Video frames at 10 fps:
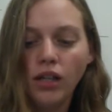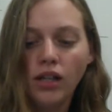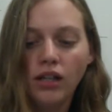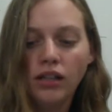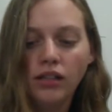
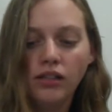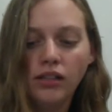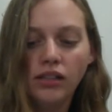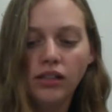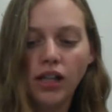This
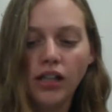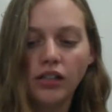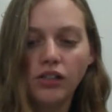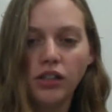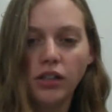is our
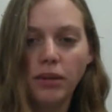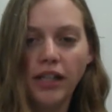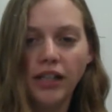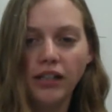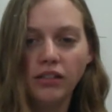syrup
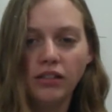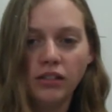egg.